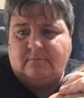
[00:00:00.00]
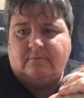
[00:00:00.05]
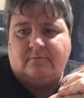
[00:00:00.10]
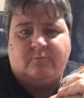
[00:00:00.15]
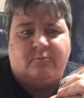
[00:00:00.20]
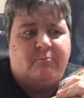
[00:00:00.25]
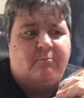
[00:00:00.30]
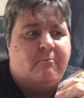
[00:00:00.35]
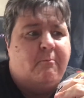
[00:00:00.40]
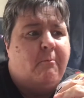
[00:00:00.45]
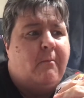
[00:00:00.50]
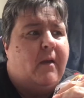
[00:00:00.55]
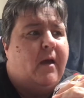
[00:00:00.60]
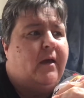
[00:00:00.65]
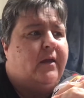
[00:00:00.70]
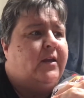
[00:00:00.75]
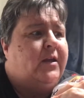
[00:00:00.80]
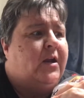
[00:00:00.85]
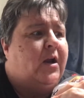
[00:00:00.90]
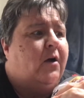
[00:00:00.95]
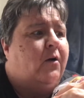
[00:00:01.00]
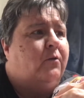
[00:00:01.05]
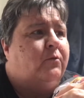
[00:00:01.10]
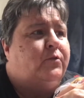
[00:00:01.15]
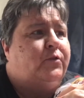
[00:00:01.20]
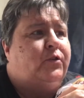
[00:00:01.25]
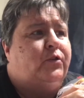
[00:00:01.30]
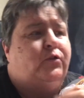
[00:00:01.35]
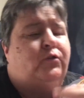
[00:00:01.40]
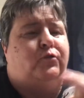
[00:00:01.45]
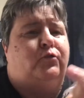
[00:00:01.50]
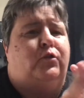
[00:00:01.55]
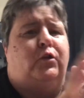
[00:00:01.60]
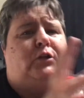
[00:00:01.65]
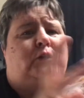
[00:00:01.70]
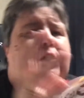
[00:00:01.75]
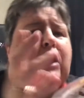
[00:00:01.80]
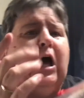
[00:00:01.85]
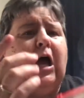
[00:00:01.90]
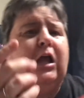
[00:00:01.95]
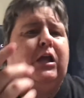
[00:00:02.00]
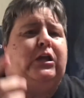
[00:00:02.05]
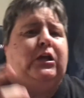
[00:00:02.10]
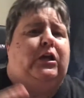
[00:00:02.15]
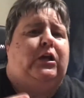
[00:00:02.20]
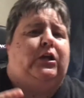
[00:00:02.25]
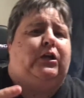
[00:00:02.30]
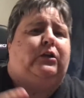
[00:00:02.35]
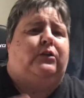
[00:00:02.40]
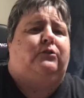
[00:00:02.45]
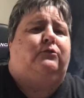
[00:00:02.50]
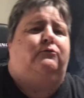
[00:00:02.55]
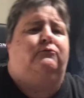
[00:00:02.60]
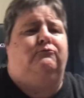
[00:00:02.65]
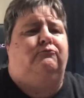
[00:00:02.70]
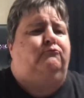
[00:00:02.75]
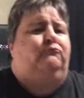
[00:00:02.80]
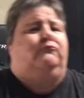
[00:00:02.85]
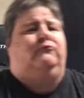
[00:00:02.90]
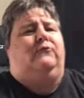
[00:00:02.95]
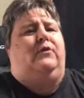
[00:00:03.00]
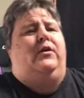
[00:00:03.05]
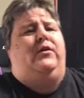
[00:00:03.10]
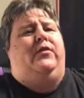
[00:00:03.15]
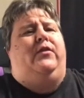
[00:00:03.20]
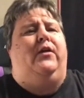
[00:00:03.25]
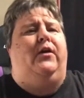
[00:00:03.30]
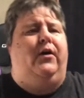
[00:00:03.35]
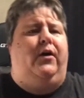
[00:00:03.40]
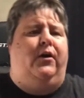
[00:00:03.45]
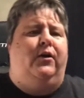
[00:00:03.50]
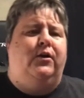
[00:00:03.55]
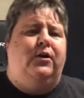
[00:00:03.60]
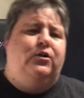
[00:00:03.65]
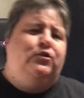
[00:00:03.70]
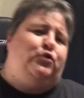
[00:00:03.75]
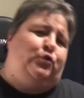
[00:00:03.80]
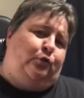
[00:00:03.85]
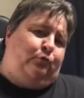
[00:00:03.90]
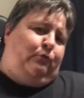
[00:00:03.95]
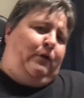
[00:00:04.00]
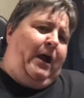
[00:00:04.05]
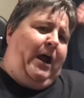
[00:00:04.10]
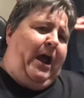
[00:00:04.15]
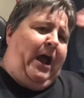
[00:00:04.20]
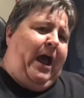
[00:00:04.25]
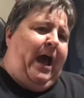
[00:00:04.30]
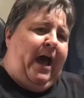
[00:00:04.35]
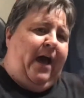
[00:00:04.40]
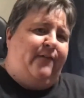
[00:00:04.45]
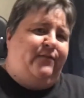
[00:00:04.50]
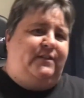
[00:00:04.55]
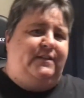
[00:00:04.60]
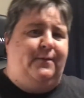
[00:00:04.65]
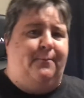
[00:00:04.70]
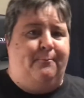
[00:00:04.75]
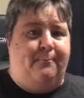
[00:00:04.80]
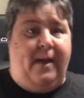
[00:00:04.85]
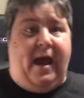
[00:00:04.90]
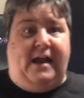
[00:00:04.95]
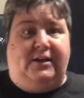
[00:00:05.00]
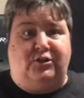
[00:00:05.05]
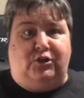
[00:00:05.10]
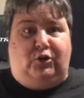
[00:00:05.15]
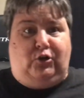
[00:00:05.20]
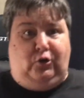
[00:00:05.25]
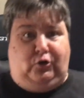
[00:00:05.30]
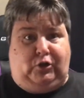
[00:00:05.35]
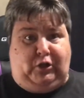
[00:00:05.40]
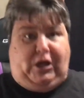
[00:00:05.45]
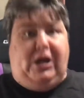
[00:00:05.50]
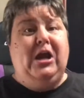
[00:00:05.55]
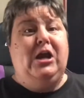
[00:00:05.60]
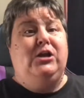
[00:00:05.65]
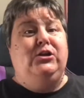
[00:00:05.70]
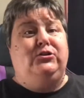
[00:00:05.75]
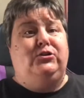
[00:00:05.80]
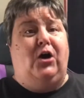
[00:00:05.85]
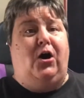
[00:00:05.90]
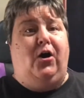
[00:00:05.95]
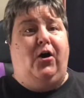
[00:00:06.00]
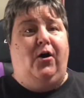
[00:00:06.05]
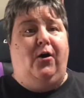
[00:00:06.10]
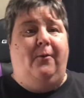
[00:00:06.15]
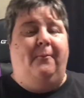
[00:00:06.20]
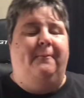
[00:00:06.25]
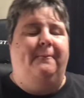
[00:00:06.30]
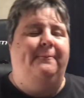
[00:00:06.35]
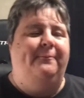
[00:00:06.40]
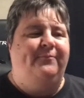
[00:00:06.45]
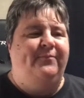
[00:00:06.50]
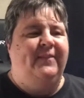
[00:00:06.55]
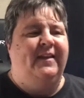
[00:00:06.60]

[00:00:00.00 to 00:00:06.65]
you know, the lion and the giraffes, the Magical Kingdom.